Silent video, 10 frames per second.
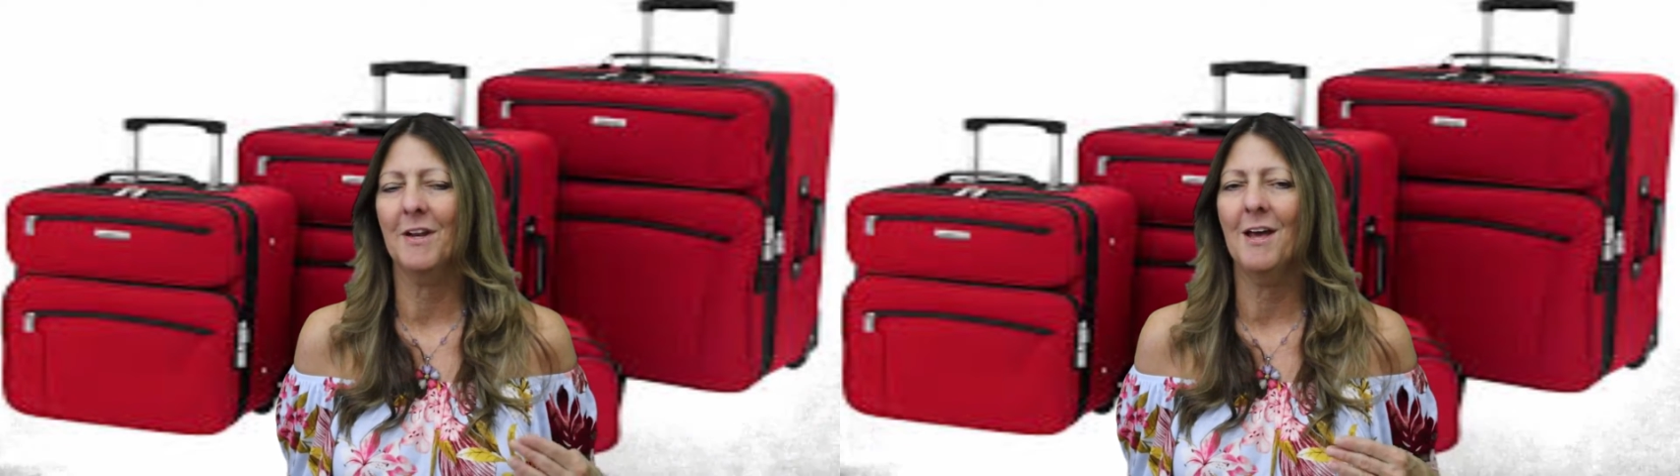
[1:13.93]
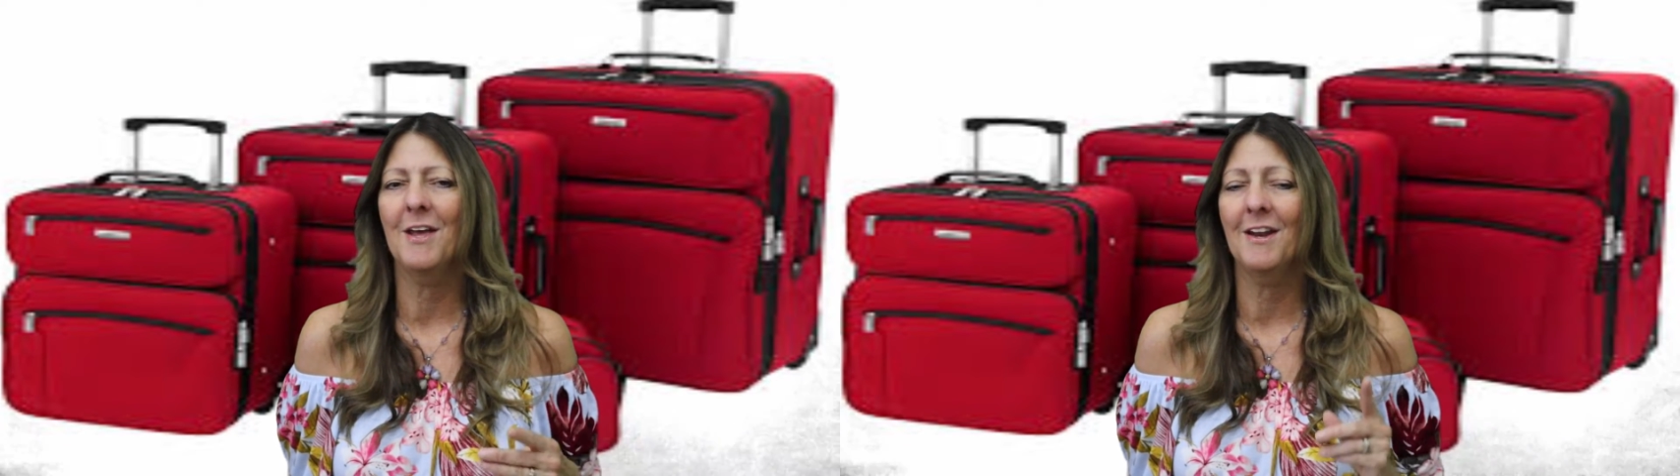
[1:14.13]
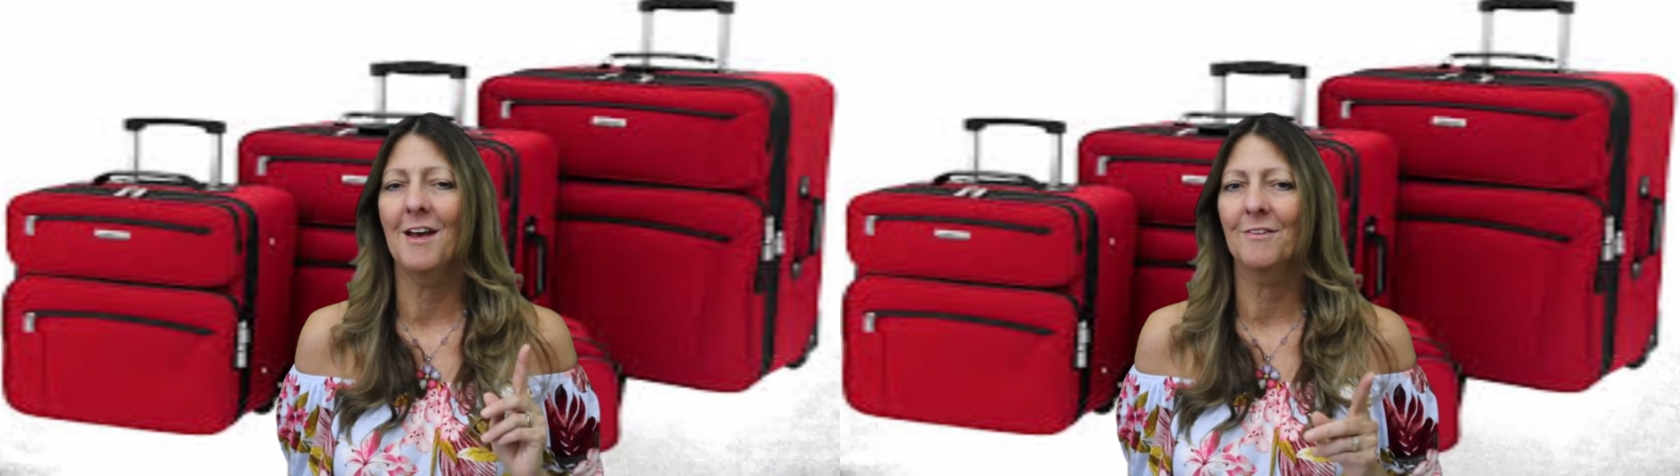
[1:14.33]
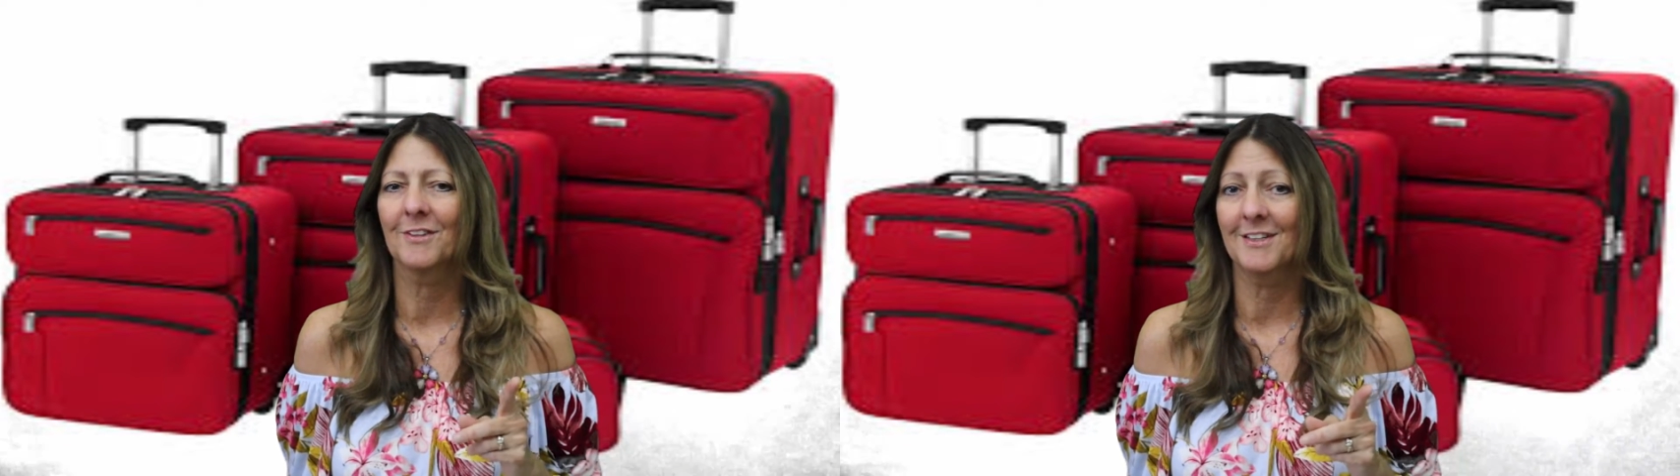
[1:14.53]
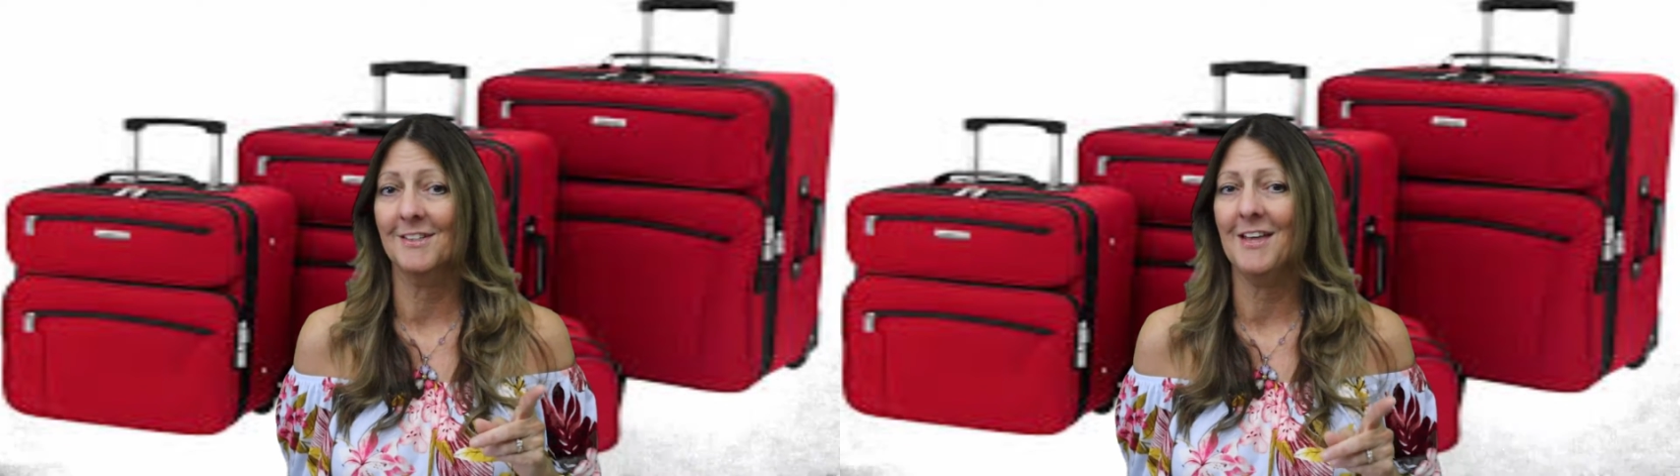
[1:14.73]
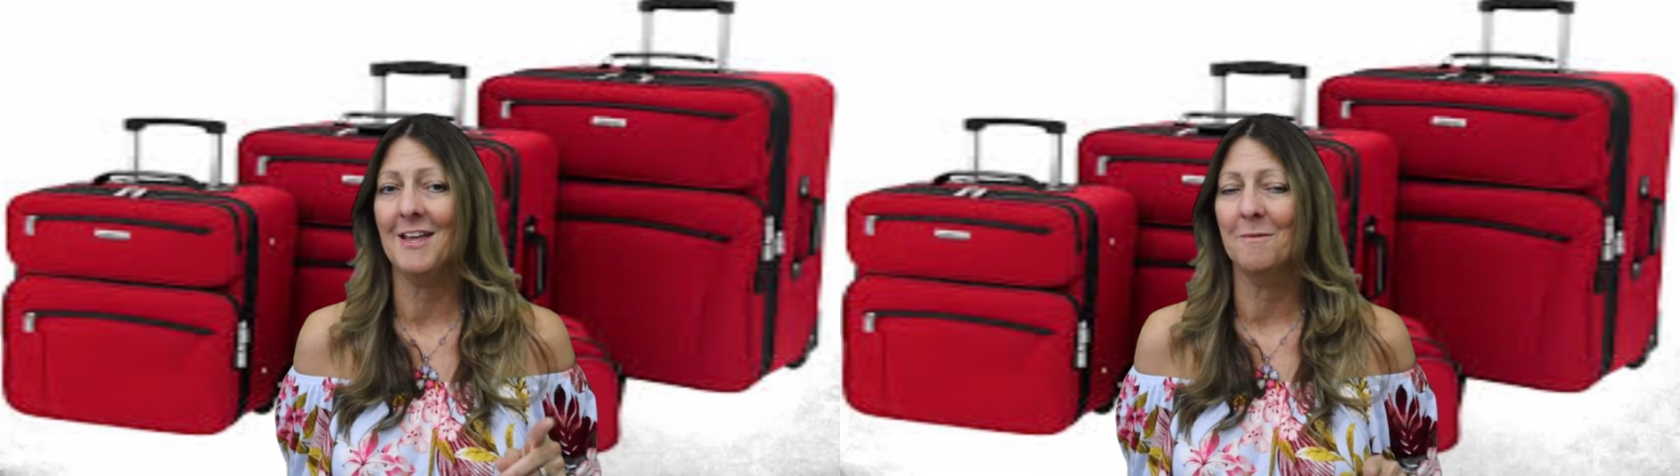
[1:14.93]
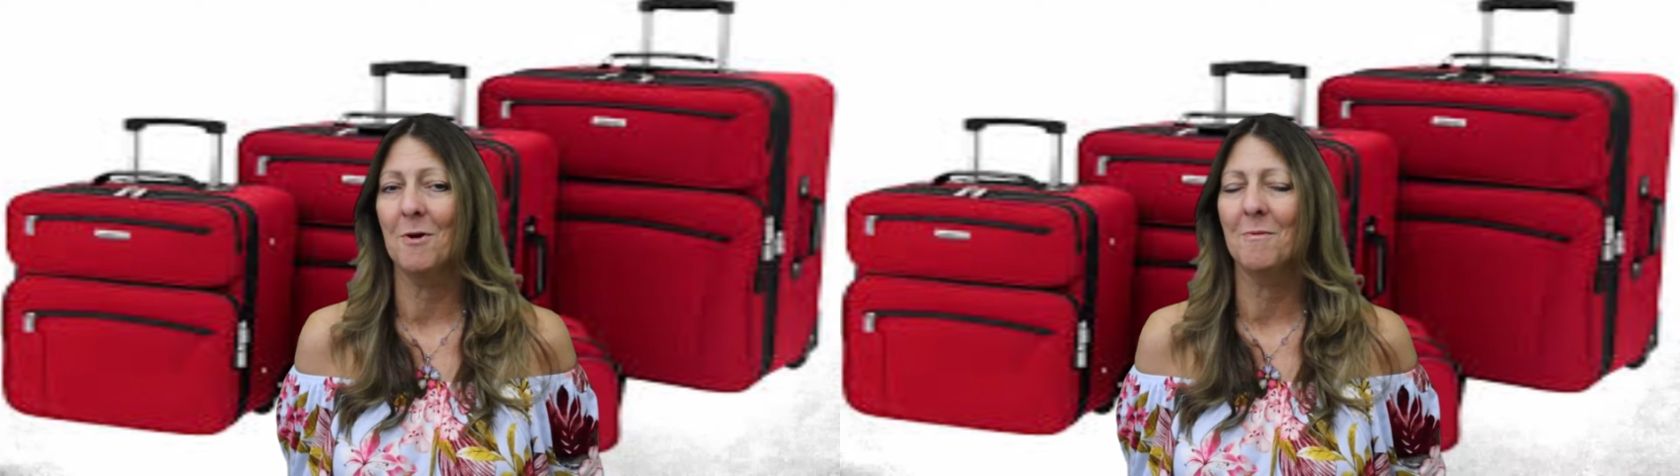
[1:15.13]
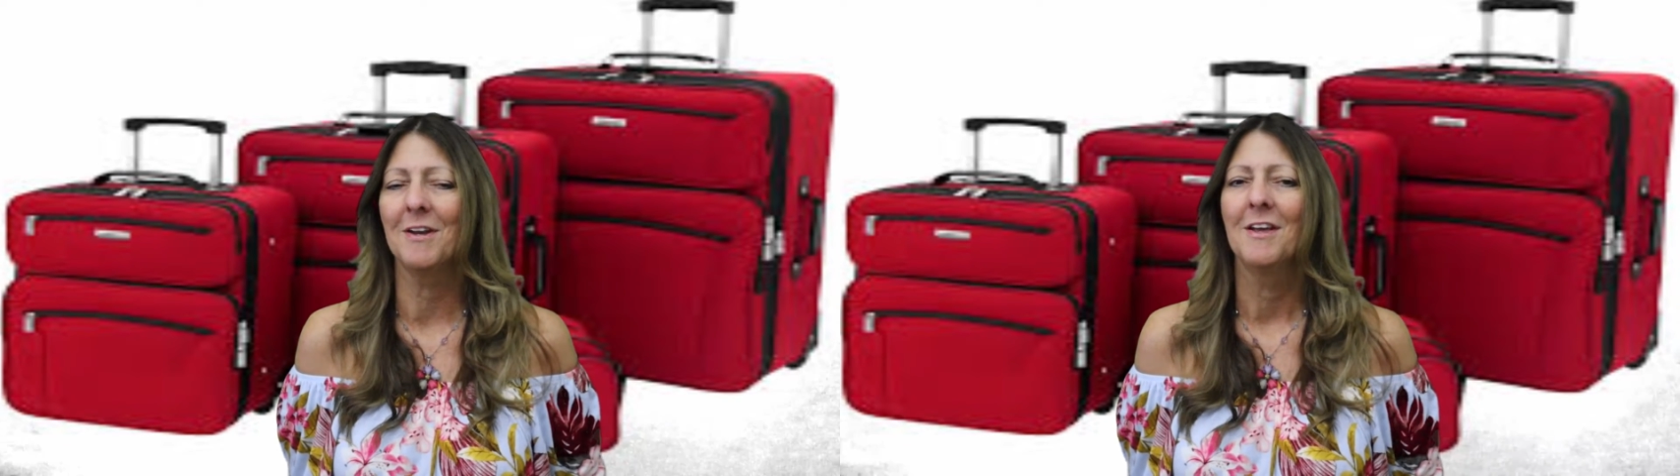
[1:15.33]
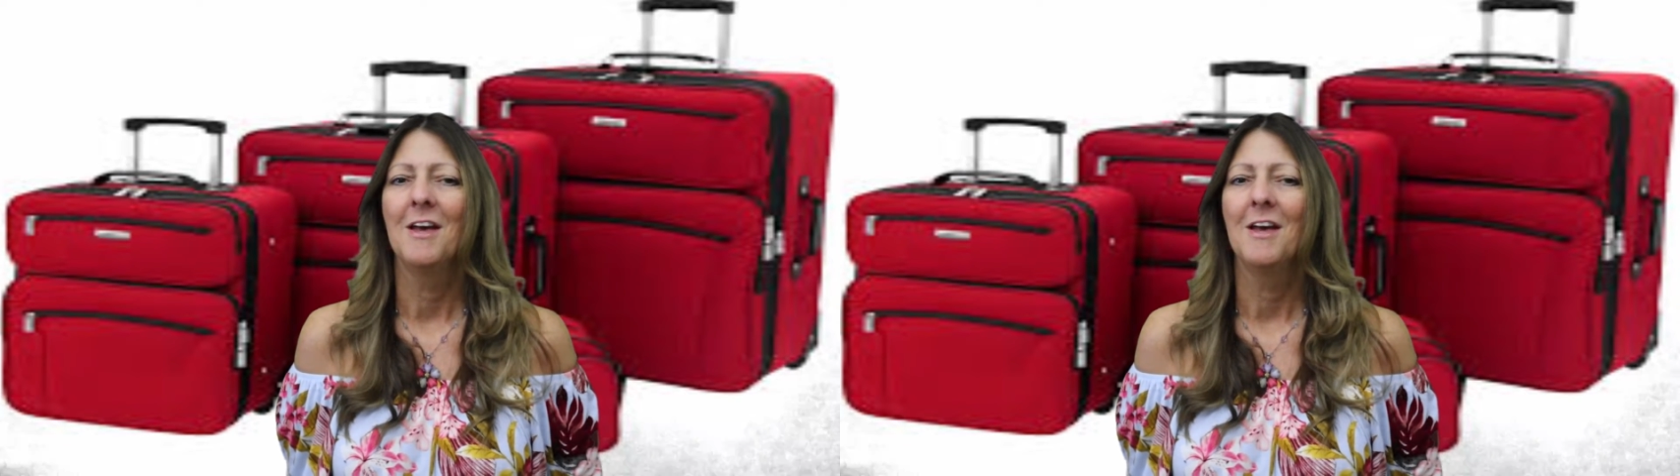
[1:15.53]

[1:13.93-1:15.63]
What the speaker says: and I'll get to that in a moment.